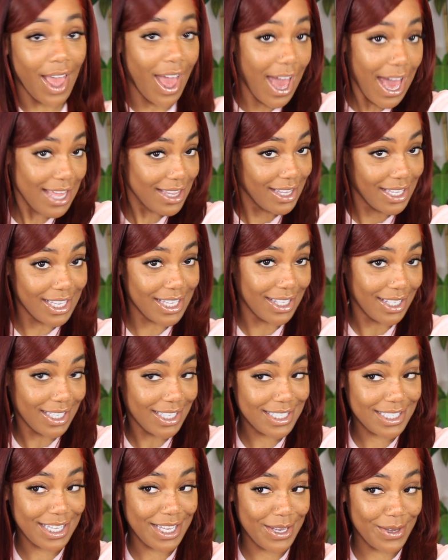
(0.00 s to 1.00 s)
I think it
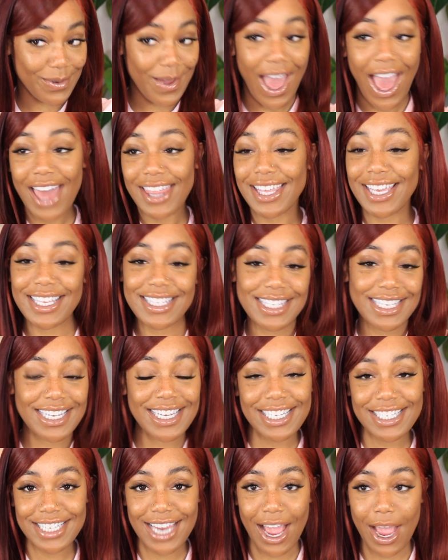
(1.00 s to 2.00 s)
looks cute. I think it did a
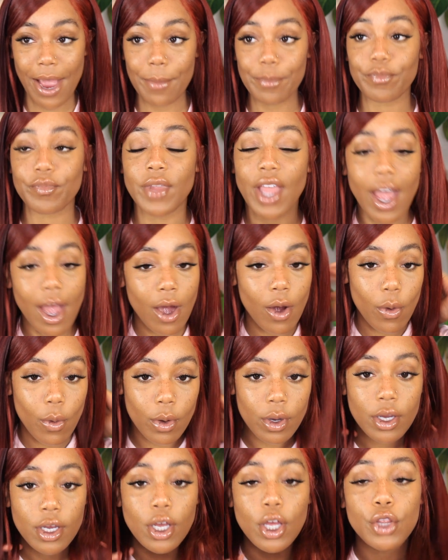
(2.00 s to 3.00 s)
good job.
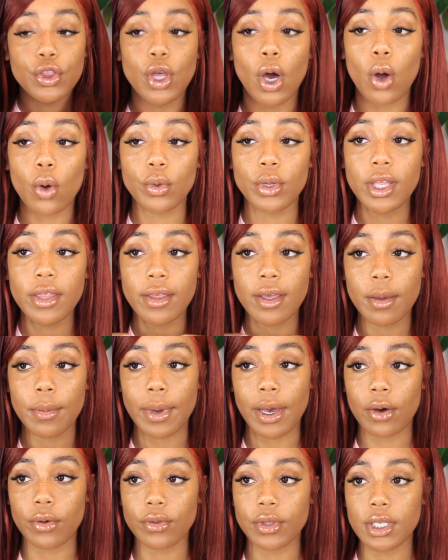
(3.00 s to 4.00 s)
Now, the only thing
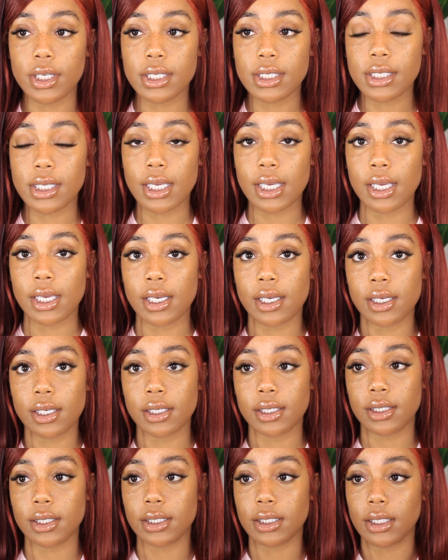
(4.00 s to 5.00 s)
about this
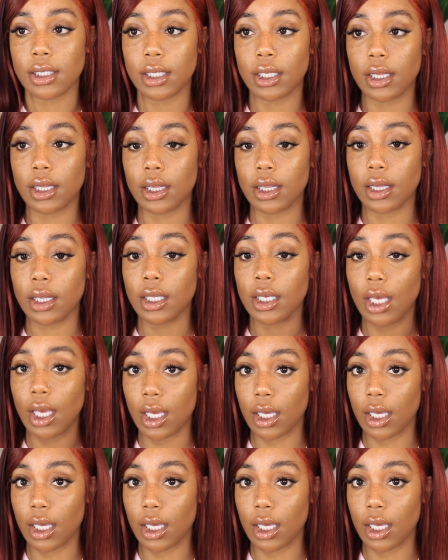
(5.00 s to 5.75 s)
is the